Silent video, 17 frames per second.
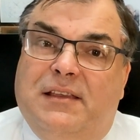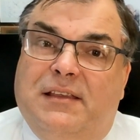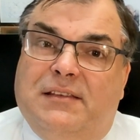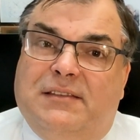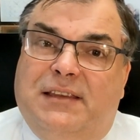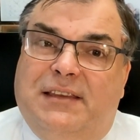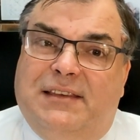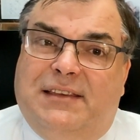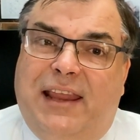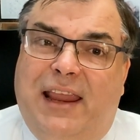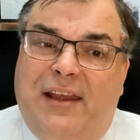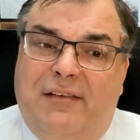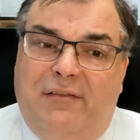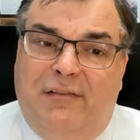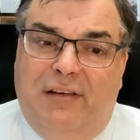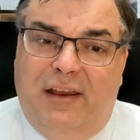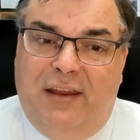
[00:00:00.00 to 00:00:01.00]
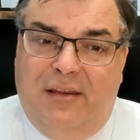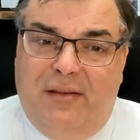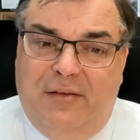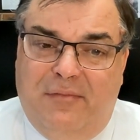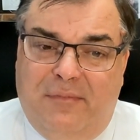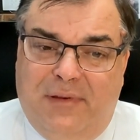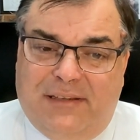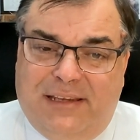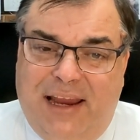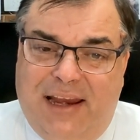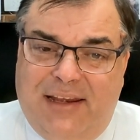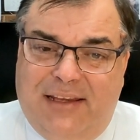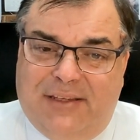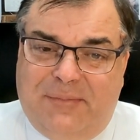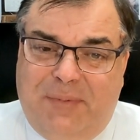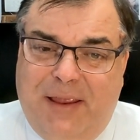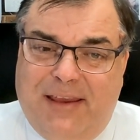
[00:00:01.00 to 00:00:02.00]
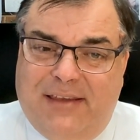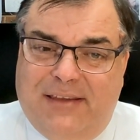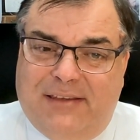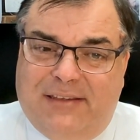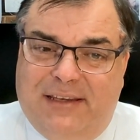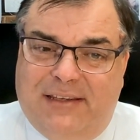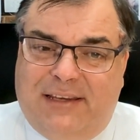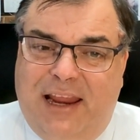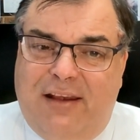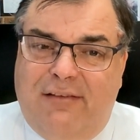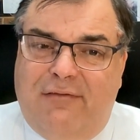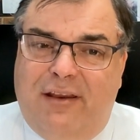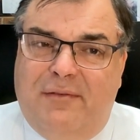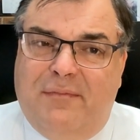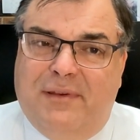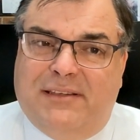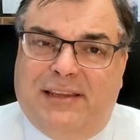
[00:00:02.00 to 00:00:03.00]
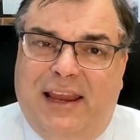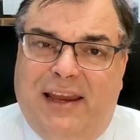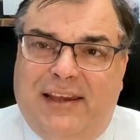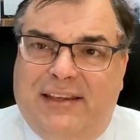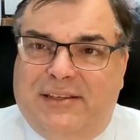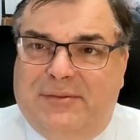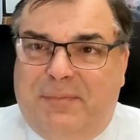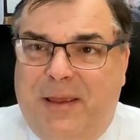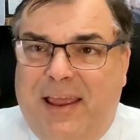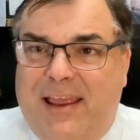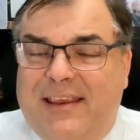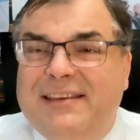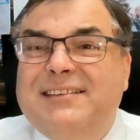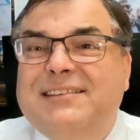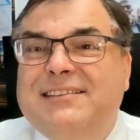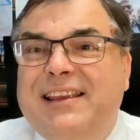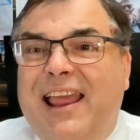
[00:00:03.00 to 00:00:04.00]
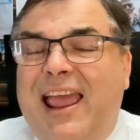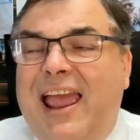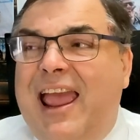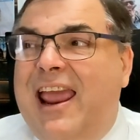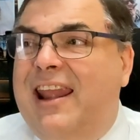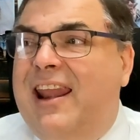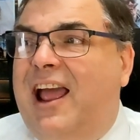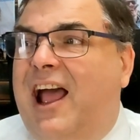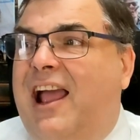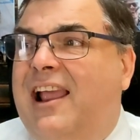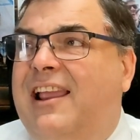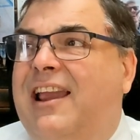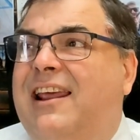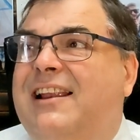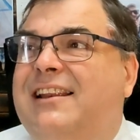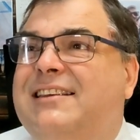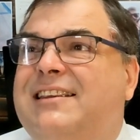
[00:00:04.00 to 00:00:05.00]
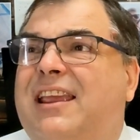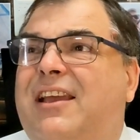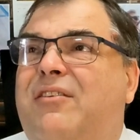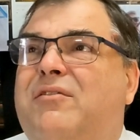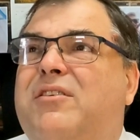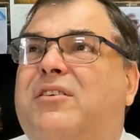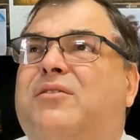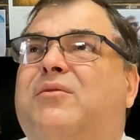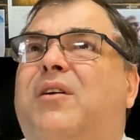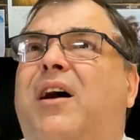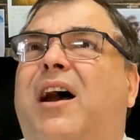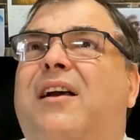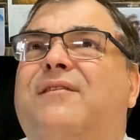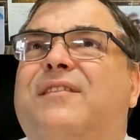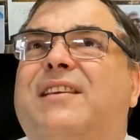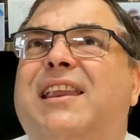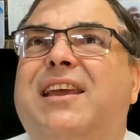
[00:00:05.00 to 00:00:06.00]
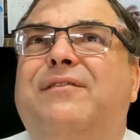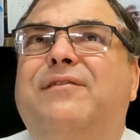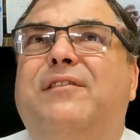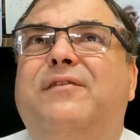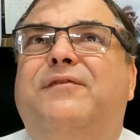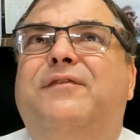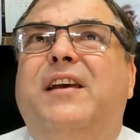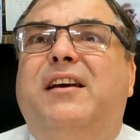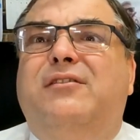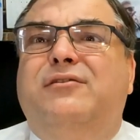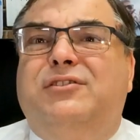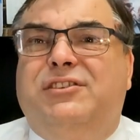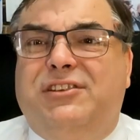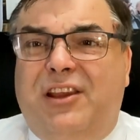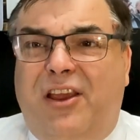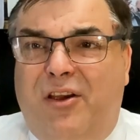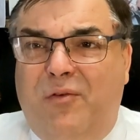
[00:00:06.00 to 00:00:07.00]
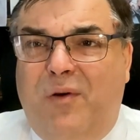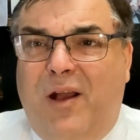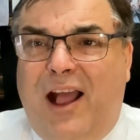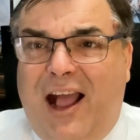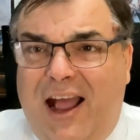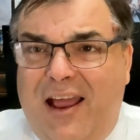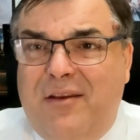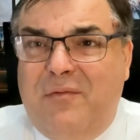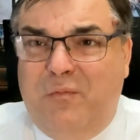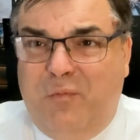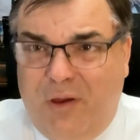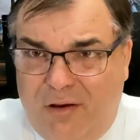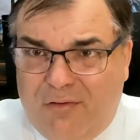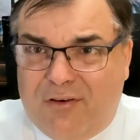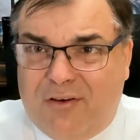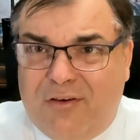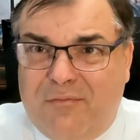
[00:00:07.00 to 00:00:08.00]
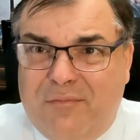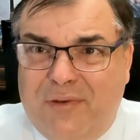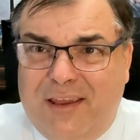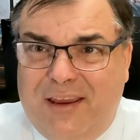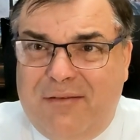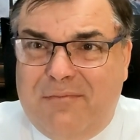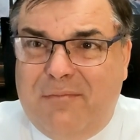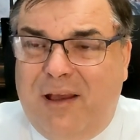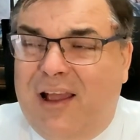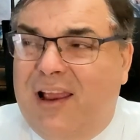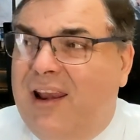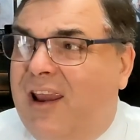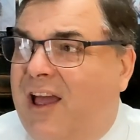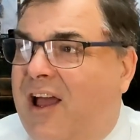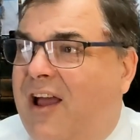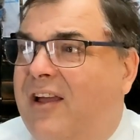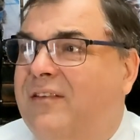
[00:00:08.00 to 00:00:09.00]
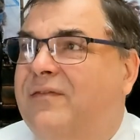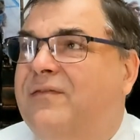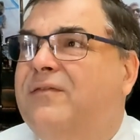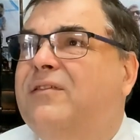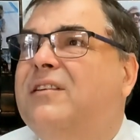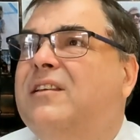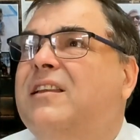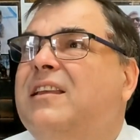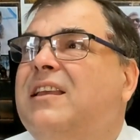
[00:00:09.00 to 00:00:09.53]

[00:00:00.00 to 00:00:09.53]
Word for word: Centenary Mercedes-Benz Centenary Mercedes-Benz and I got to tell you I've never felt so unwelcome in my life.